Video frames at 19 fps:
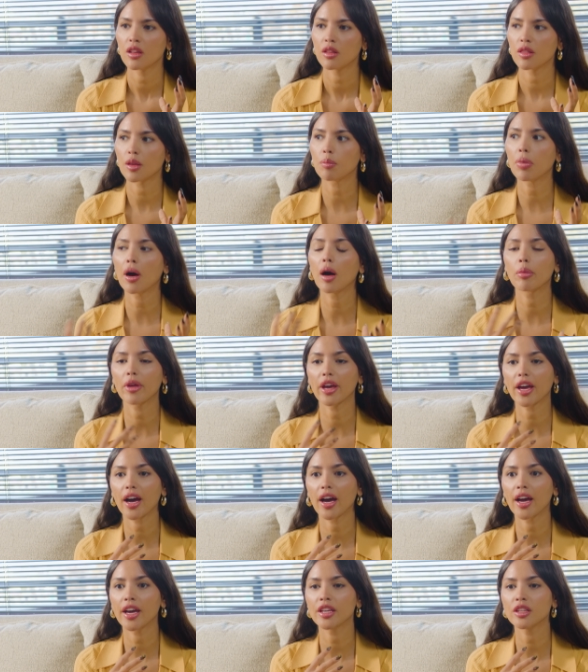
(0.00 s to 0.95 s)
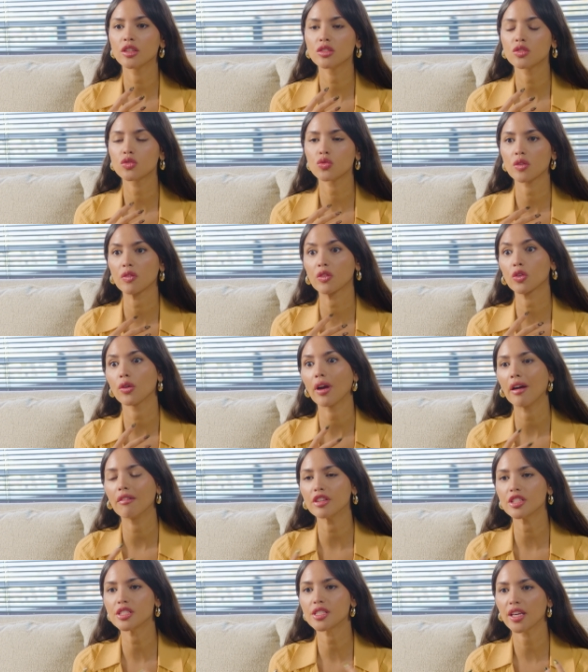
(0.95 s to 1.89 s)
the public eye sort of
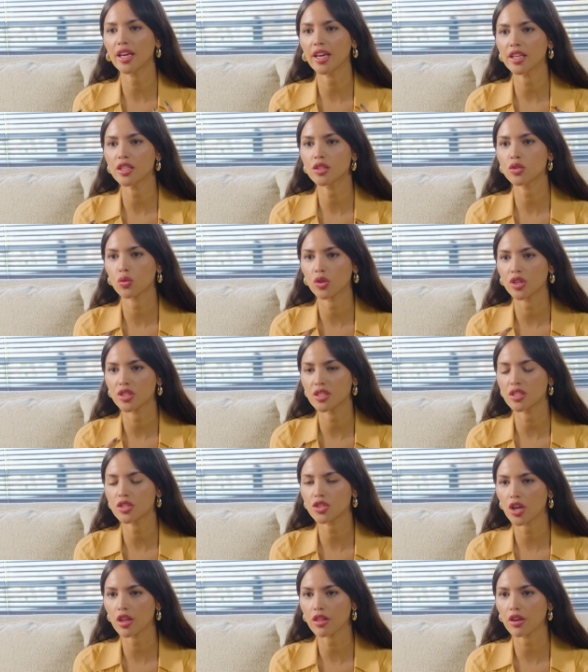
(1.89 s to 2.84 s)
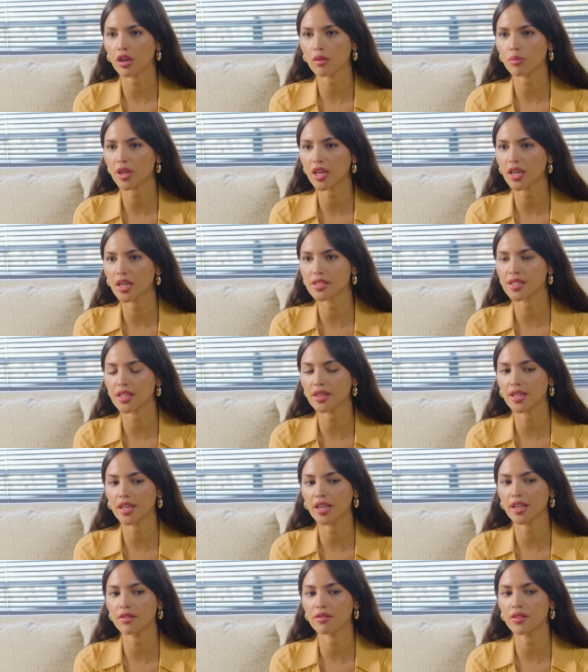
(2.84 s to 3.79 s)
gravitate towards each other because at
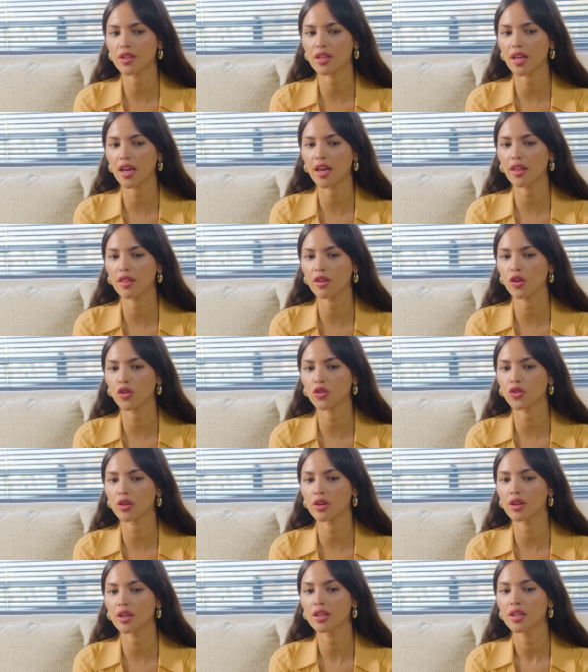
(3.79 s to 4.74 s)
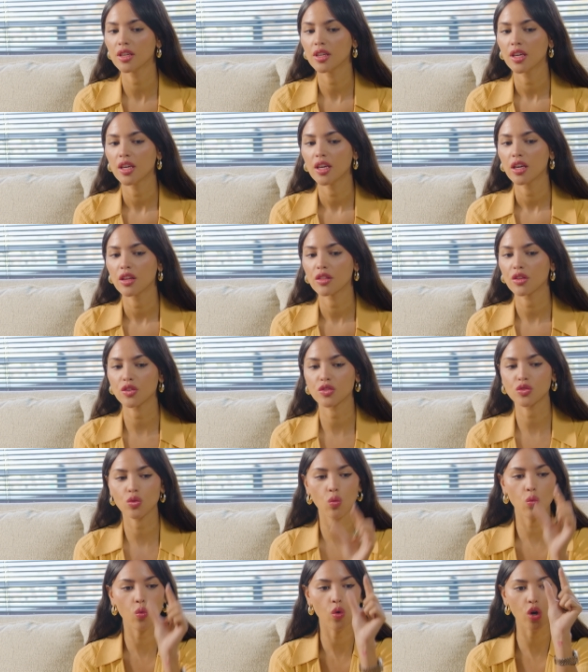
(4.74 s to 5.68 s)
the end of the day, there's a there's
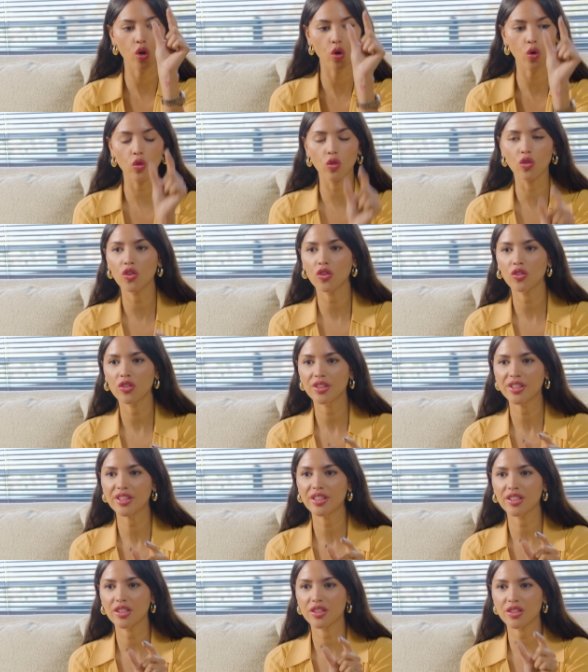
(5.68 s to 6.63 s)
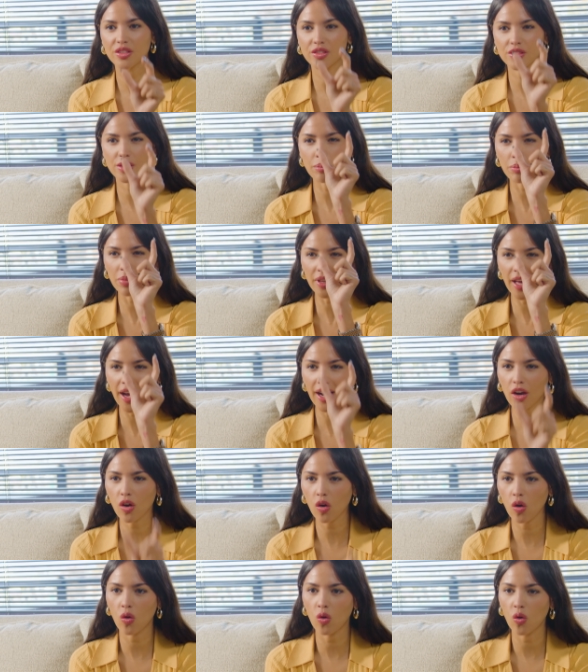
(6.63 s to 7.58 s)
a world, there's a black
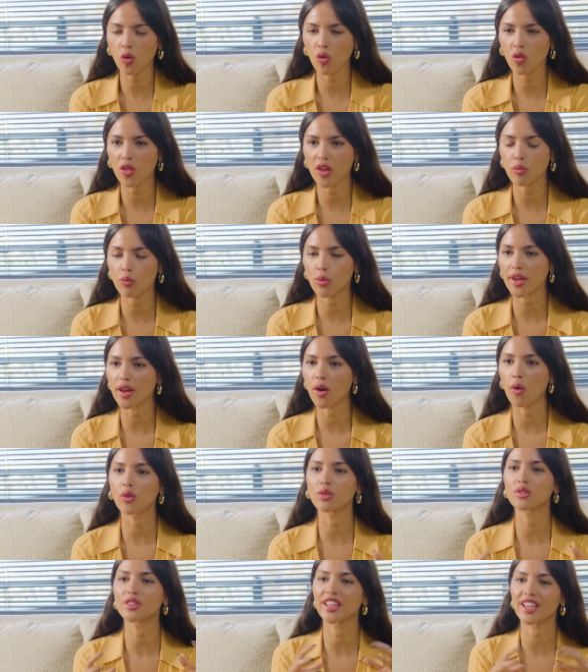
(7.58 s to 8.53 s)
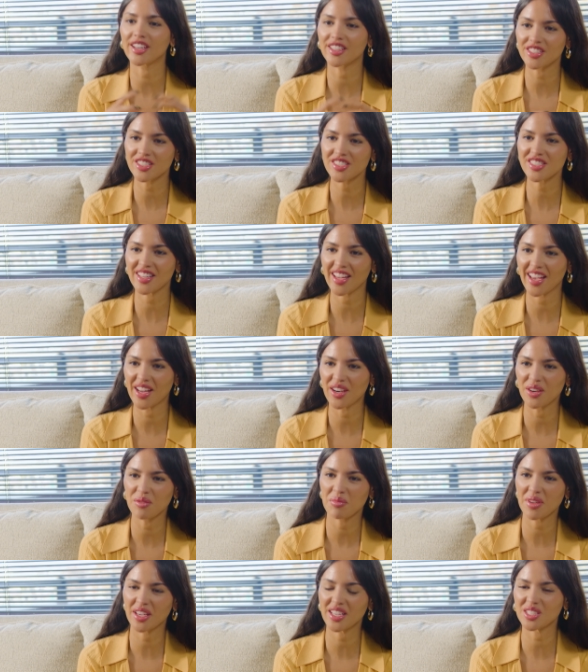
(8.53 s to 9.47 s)
hole that we only
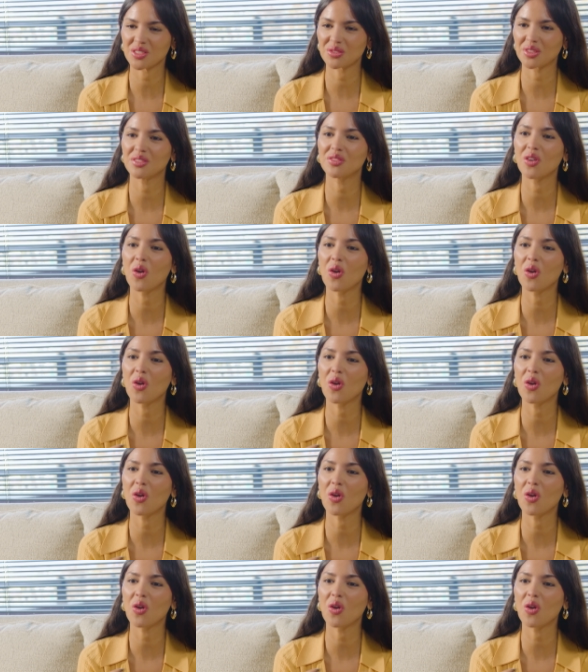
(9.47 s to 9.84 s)
understand because we've